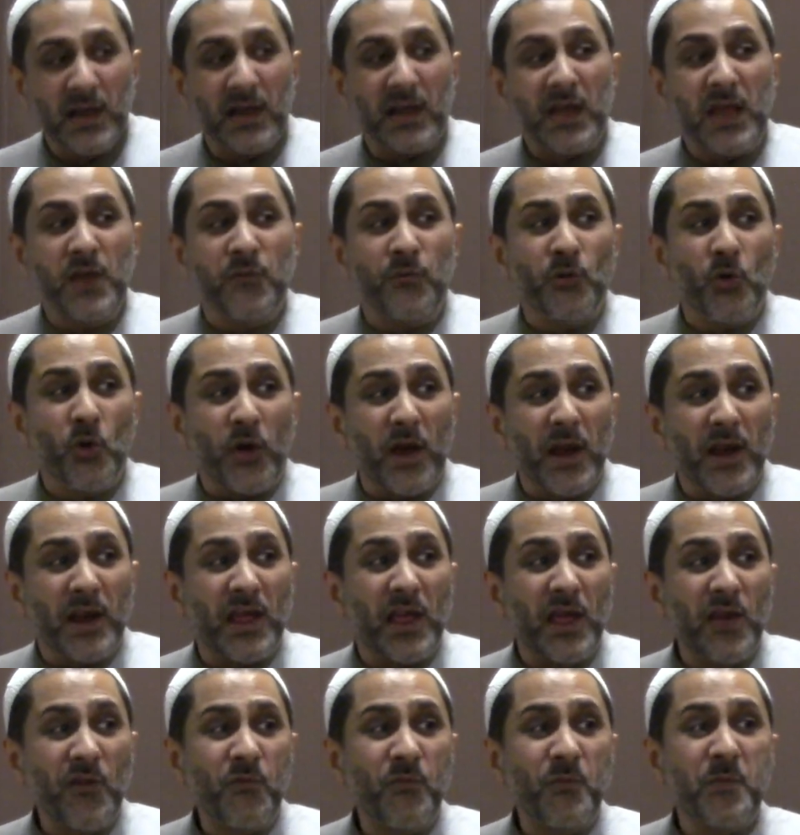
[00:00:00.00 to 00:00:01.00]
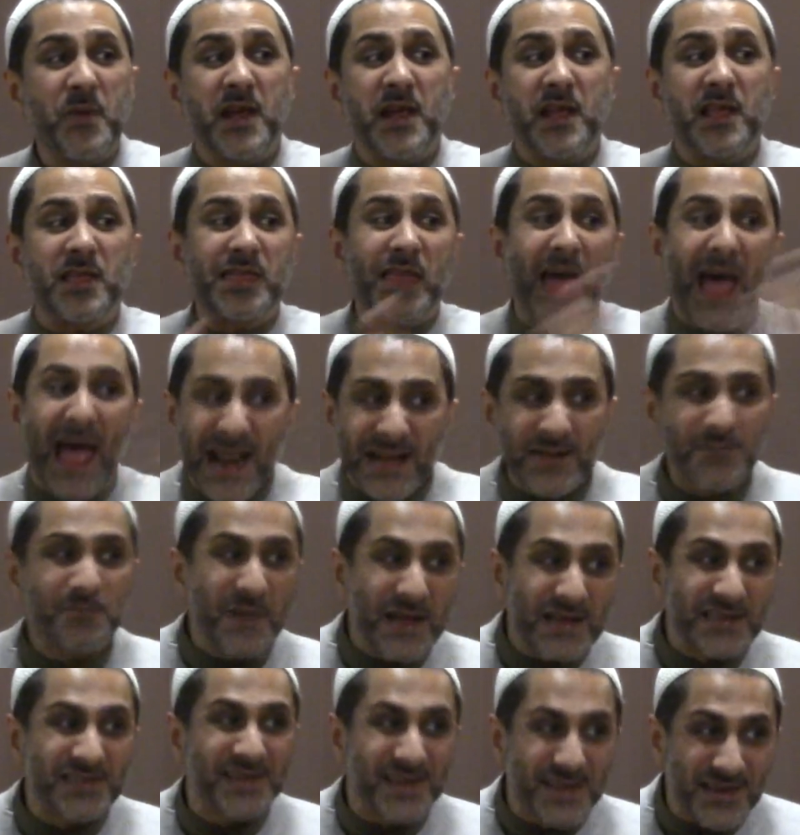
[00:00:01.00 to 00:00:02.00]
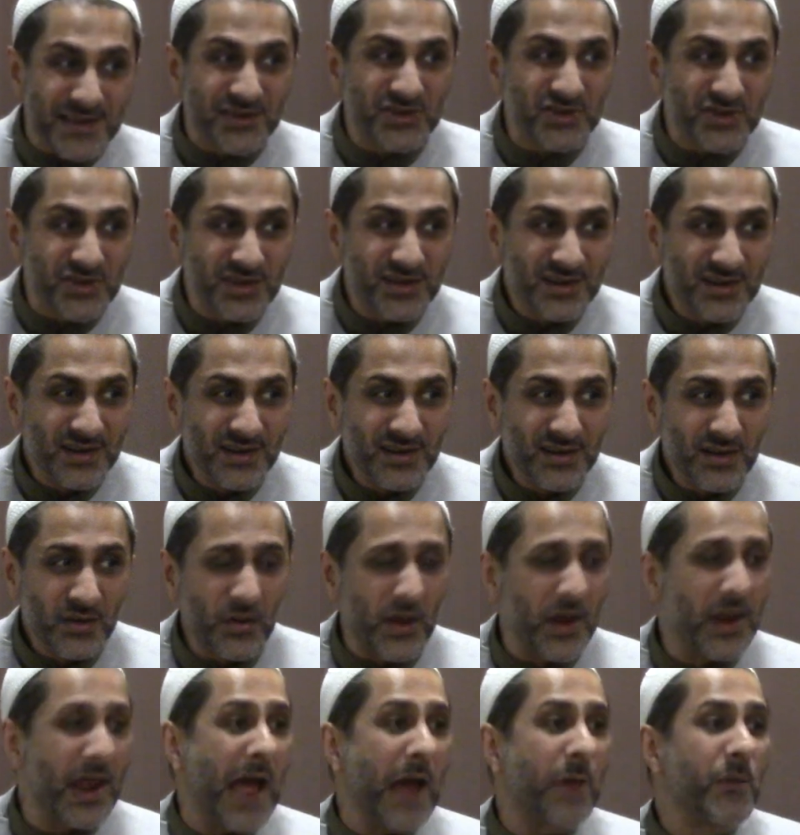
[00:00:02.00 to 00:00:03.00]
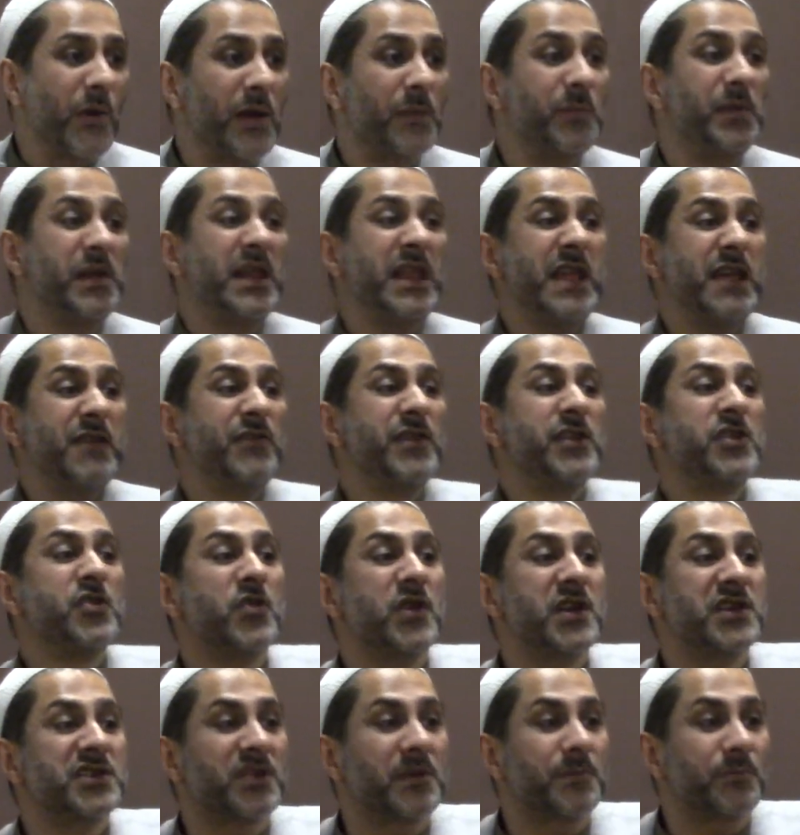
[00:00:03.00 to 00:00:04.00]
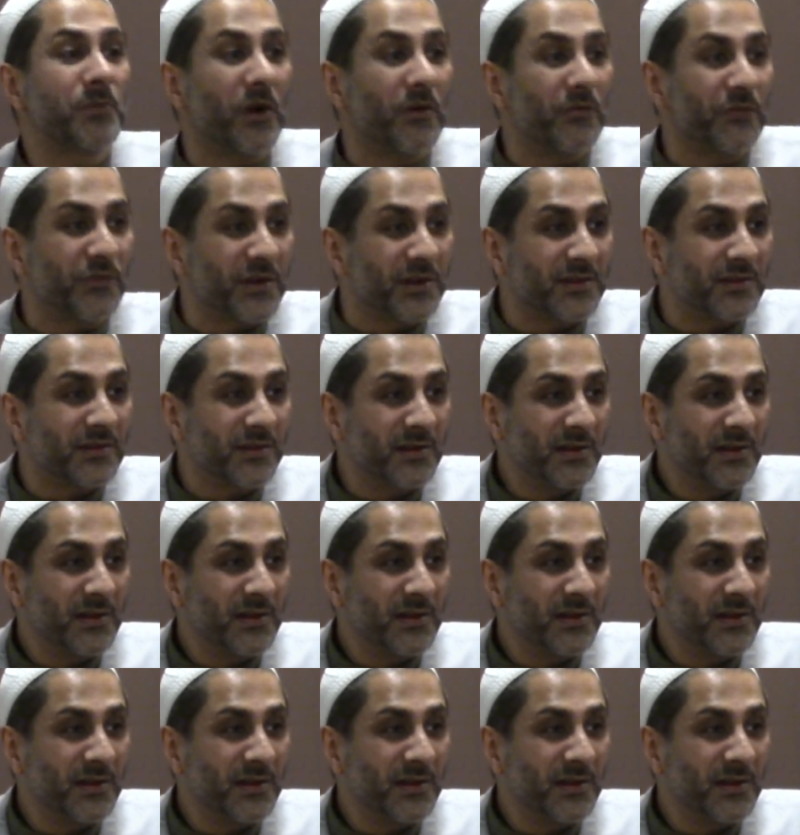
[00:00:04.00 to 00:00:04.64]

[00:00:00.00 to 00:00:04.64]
If you can give me that message, then I will believe in you as the prophet.